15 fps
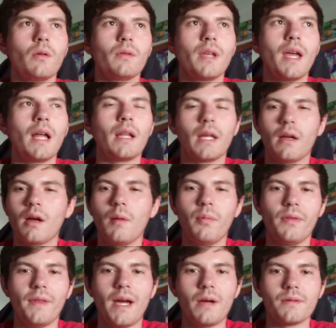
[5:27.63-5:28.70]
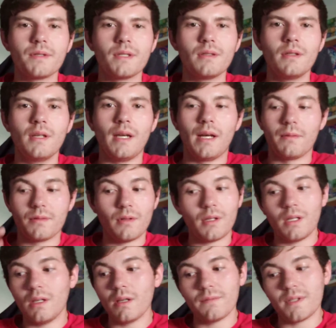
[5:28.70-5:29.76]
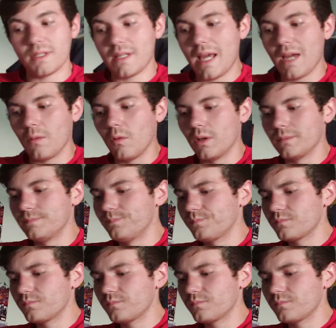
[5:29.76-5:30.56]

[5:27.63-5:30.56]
only got like a couple thousand, and I was lucky enough to snag one.